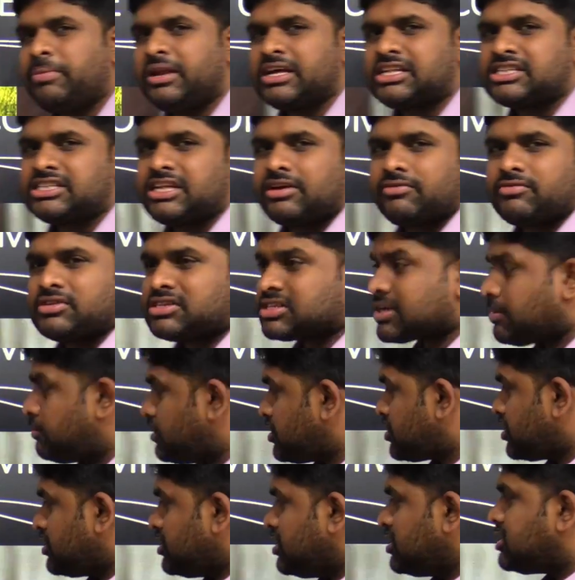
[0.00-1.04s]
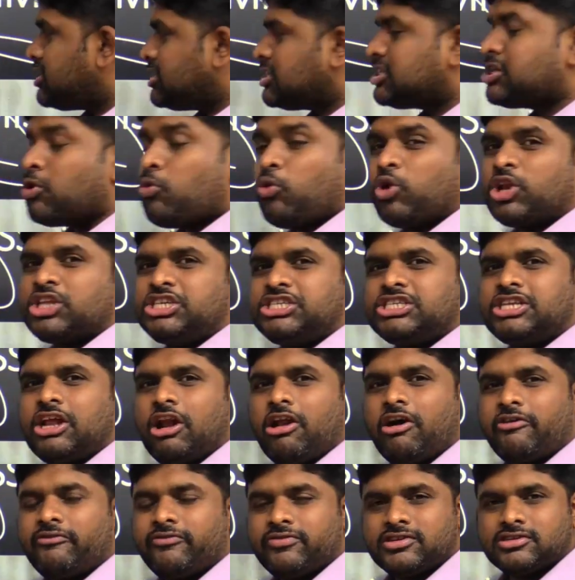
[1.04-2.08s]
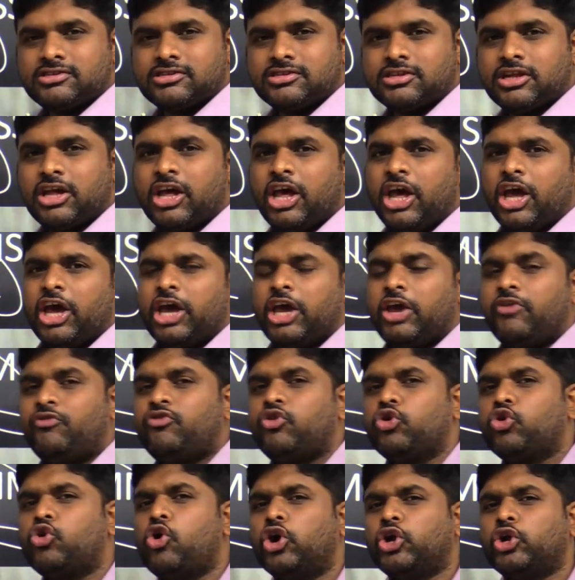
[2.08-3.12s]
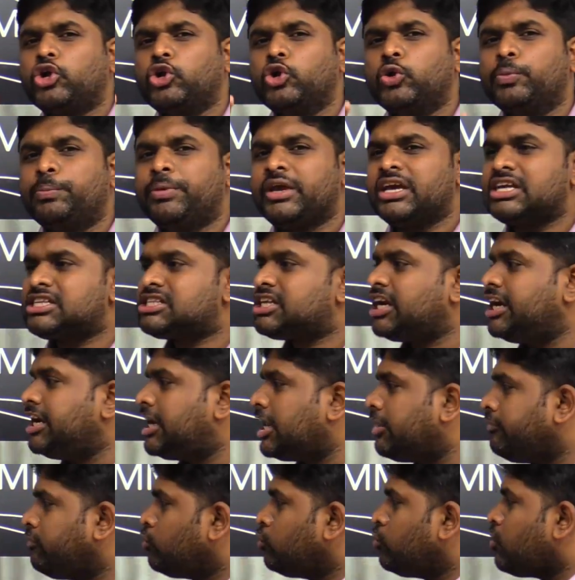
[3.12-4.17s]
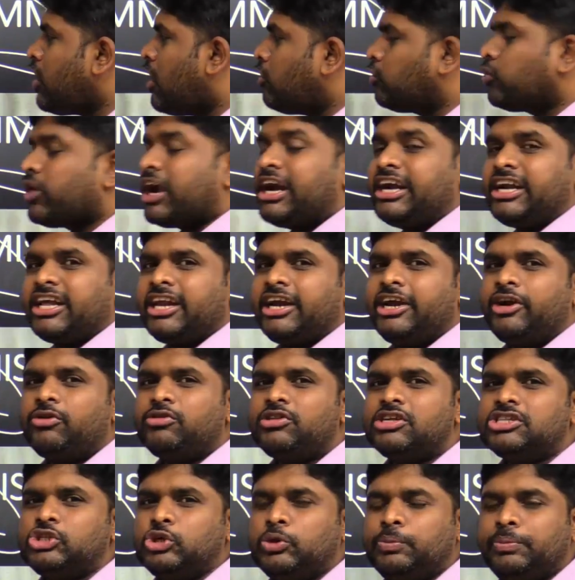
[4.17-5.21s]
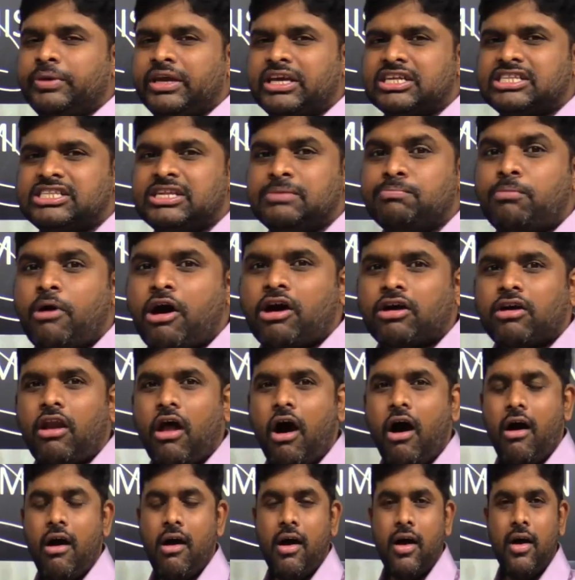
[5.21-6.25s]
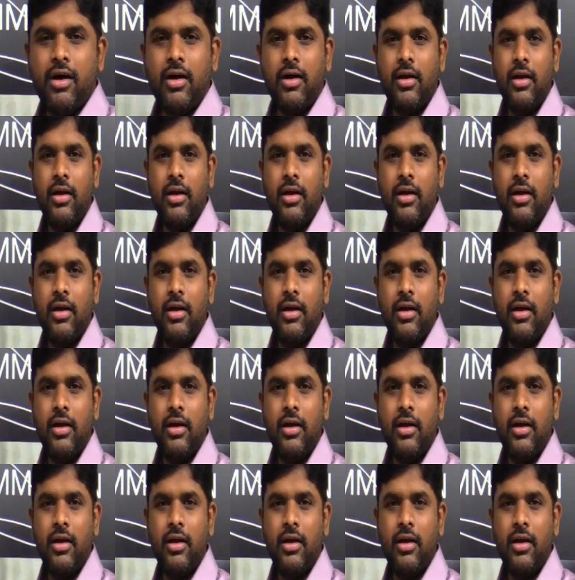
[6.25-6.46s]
Public Service Commission. This is the original office. If you go to UPSC interview, you have to enter into this UPSC bungalow.